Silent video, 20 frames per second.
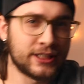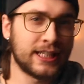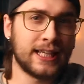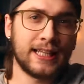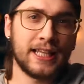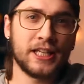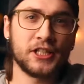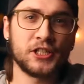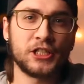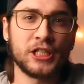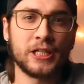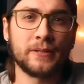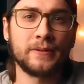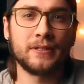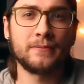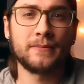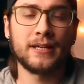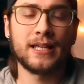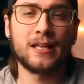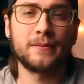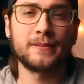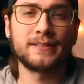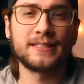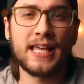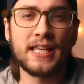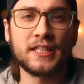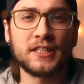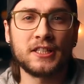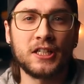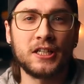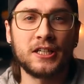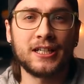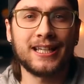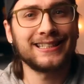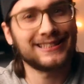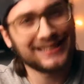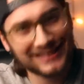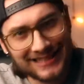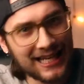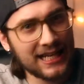day, ladies and gentlemen, my name is Lance Clark,
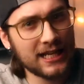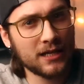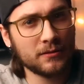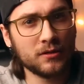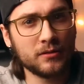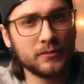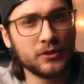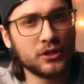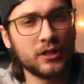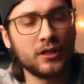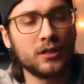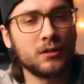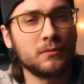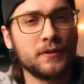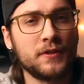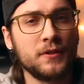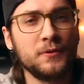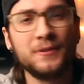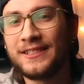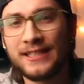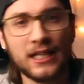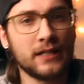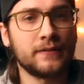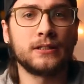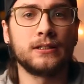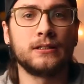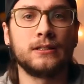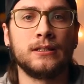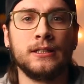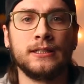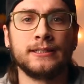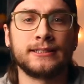and today I'm going to be sharing with you 7